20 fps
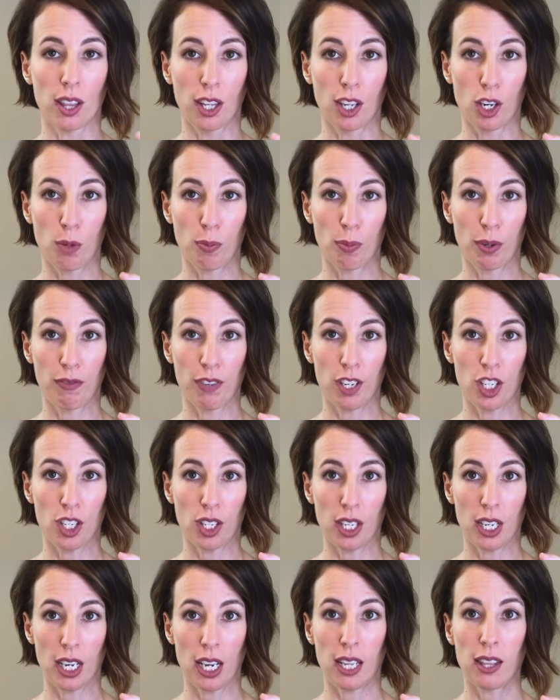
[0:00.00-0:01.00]
little
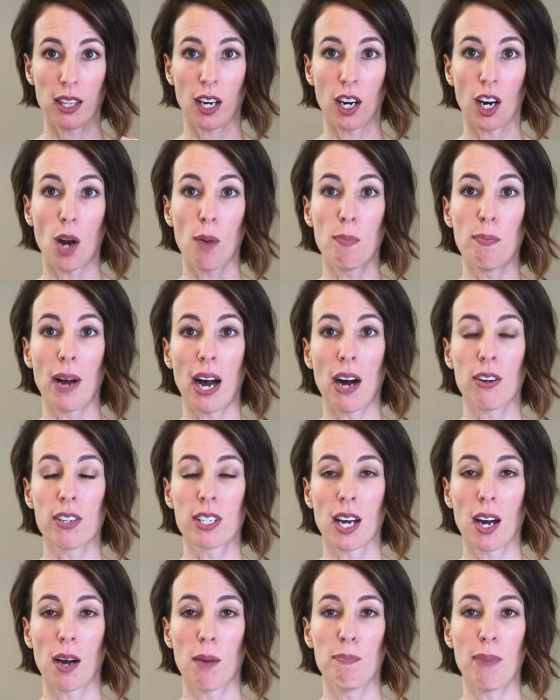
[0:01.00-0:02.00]
provision in there about
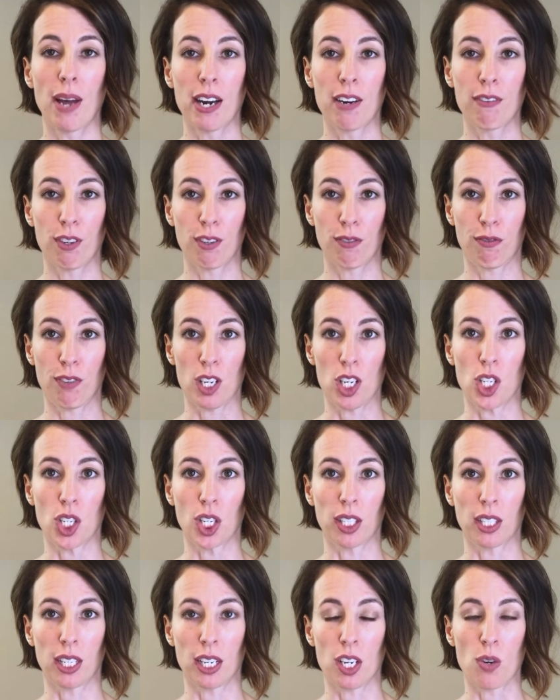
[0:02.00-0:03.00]
a benefit
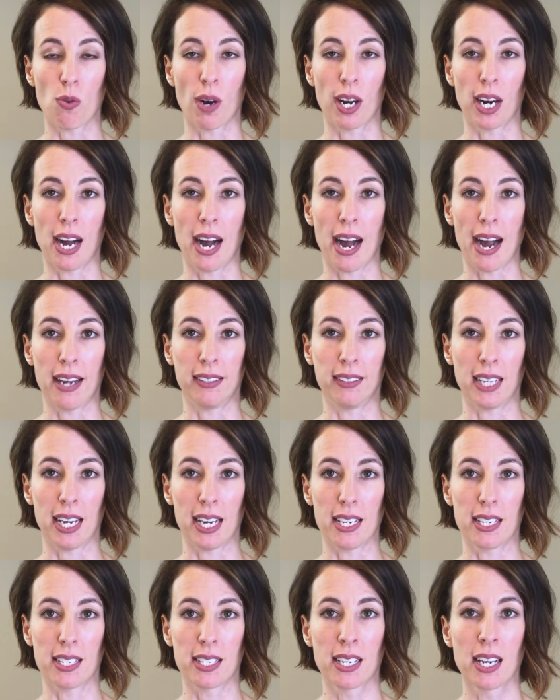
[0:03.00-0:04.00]
feature that you want to
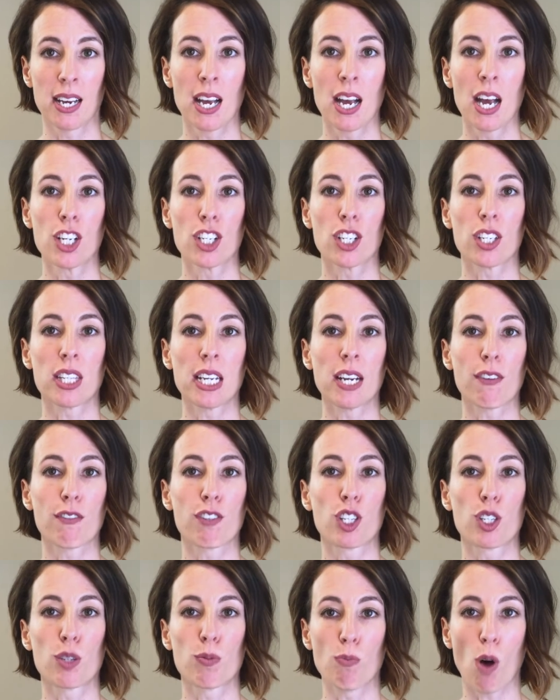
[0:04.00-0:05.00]
highlight. Just think of
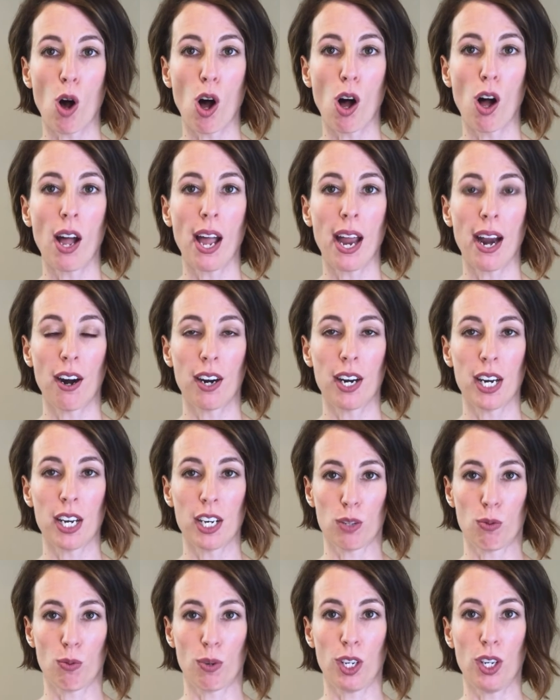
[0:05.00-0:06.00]
small
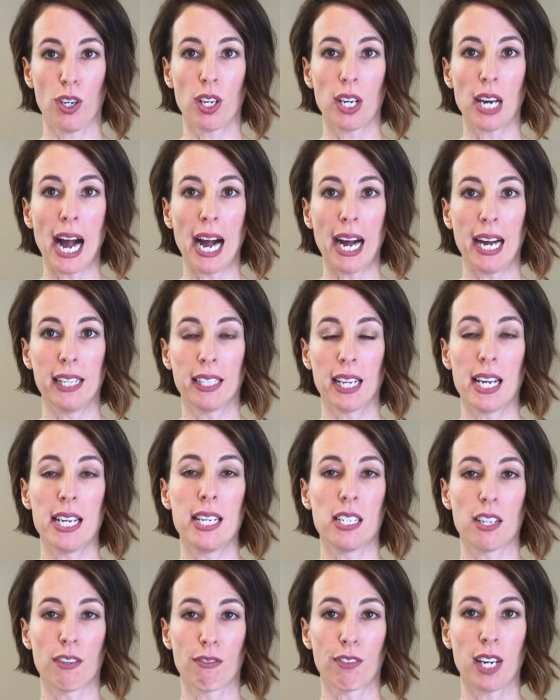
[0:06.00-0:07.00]
areas where you can
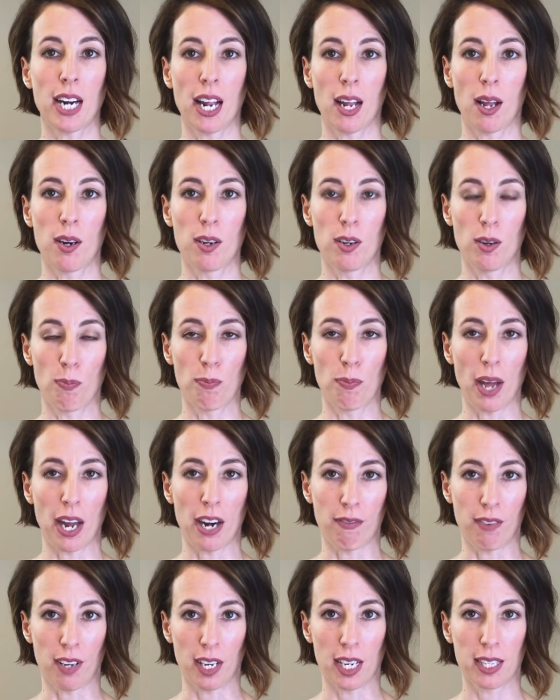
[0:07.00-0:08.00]
highlight different
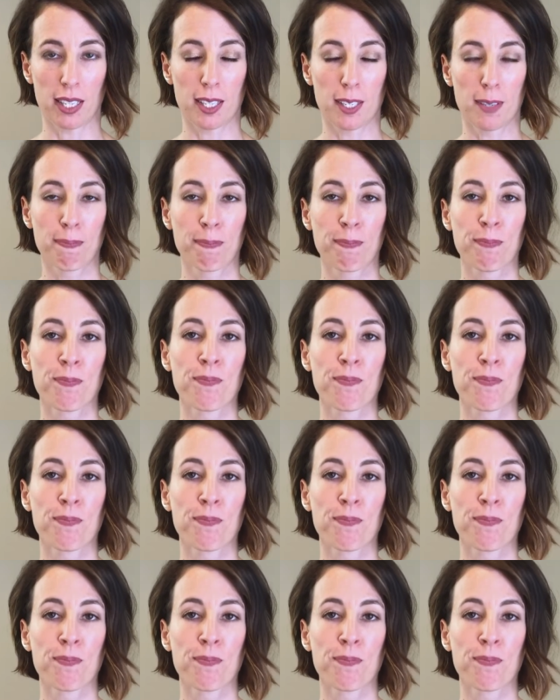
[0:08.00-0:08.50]
benefits.